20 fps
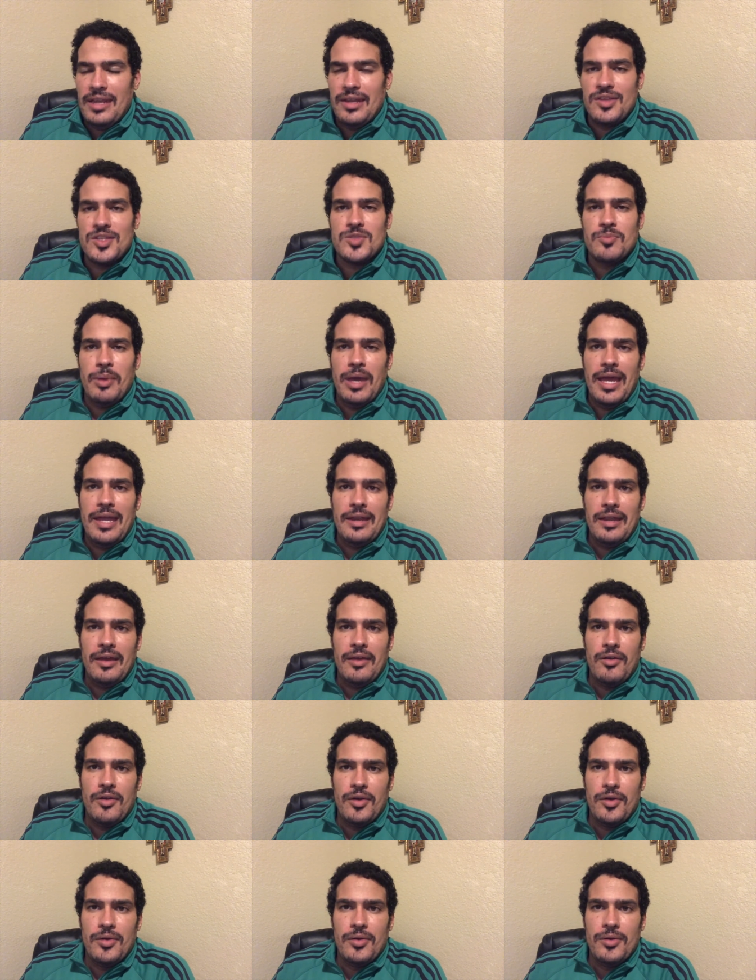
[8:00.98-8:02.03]
and expanding
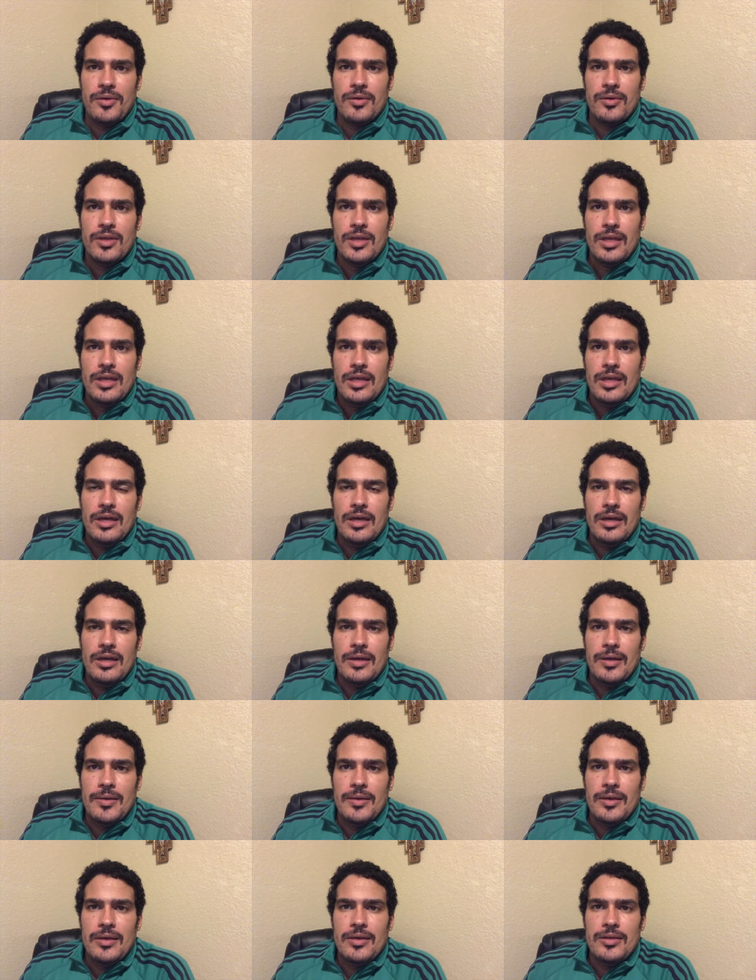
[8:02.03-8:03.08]
her
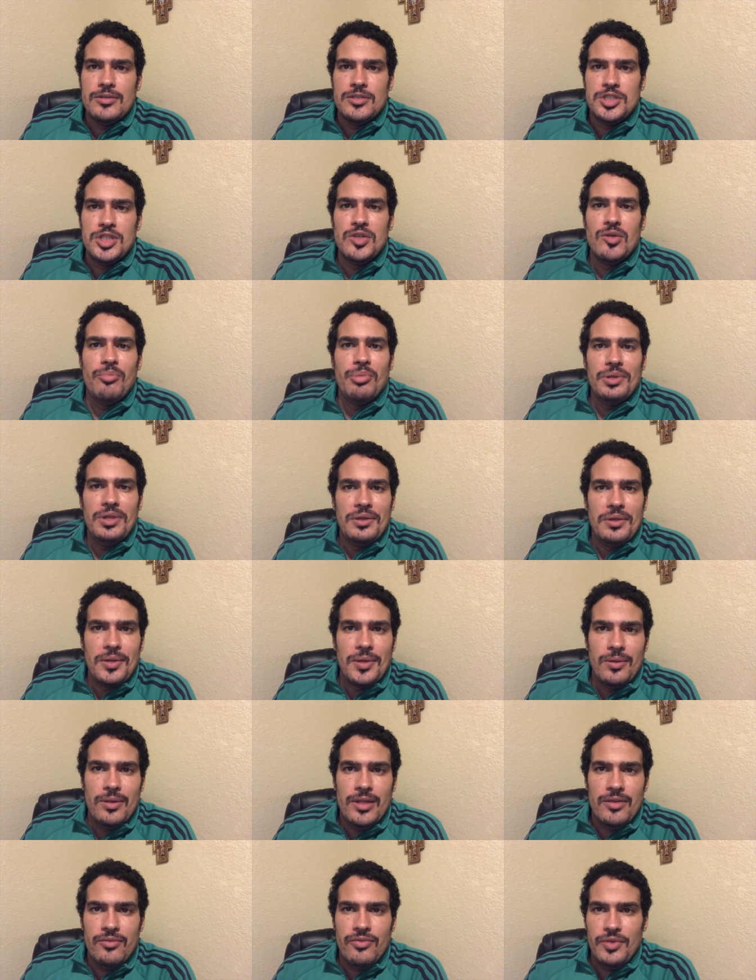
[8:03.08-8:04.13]
uh,
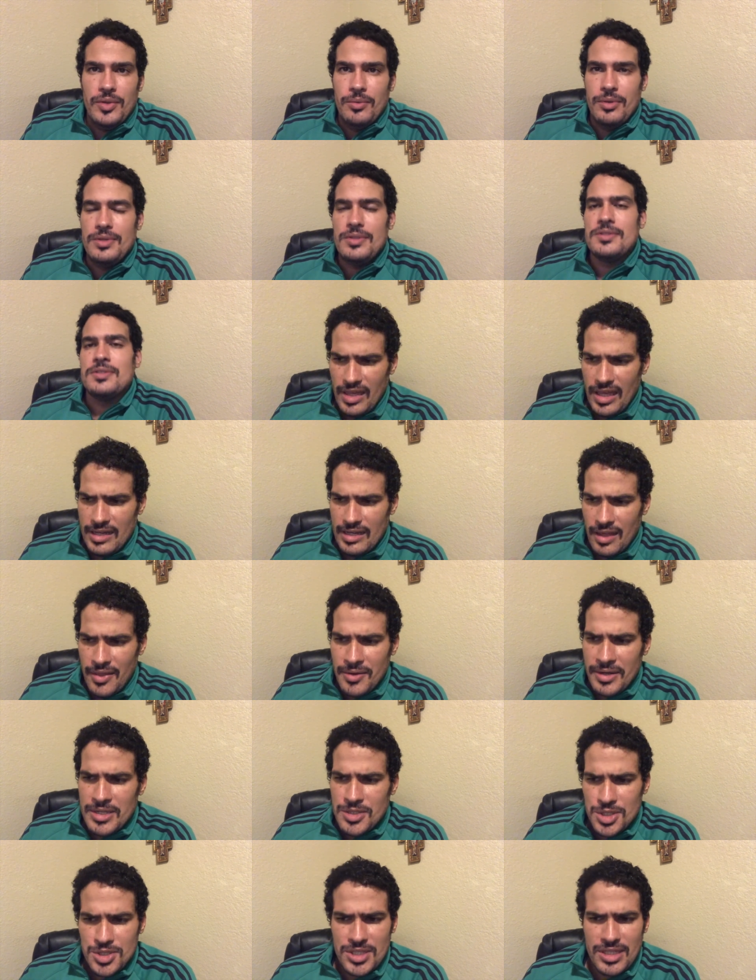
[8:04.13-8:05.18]
geopolitical influence. Another
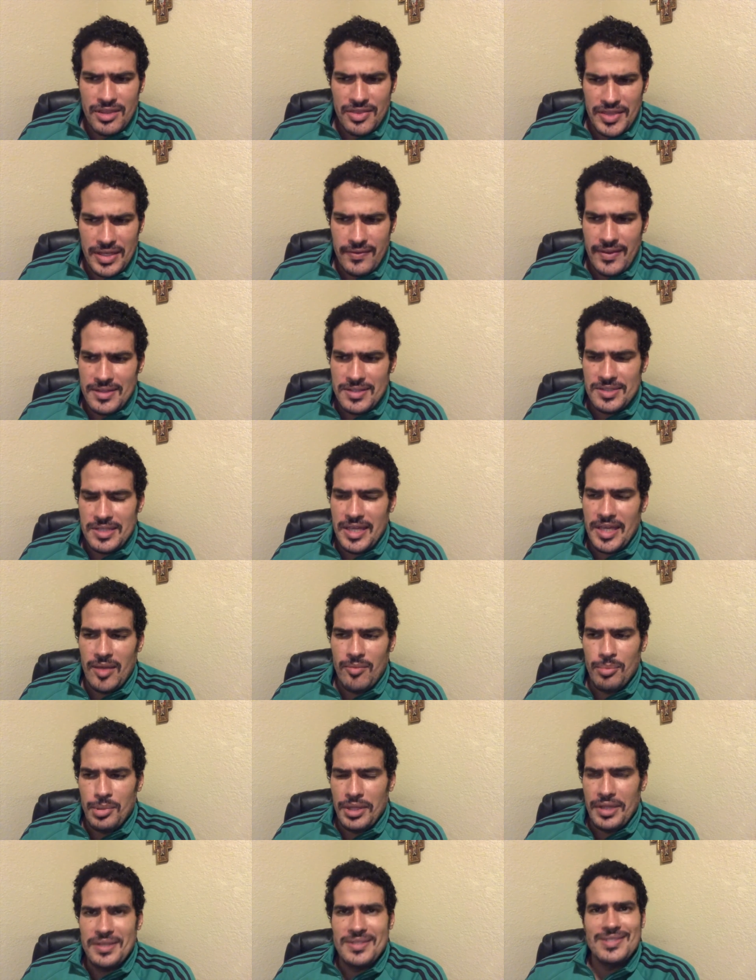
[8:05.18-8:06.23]
interesting thing that's taking
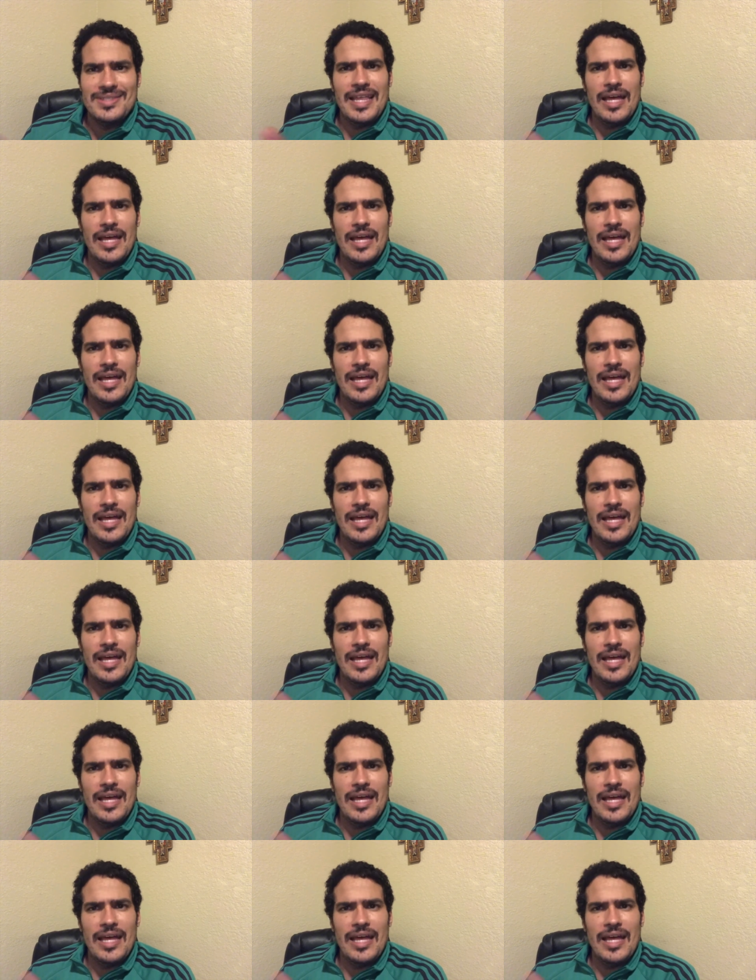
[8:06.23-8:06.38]
place is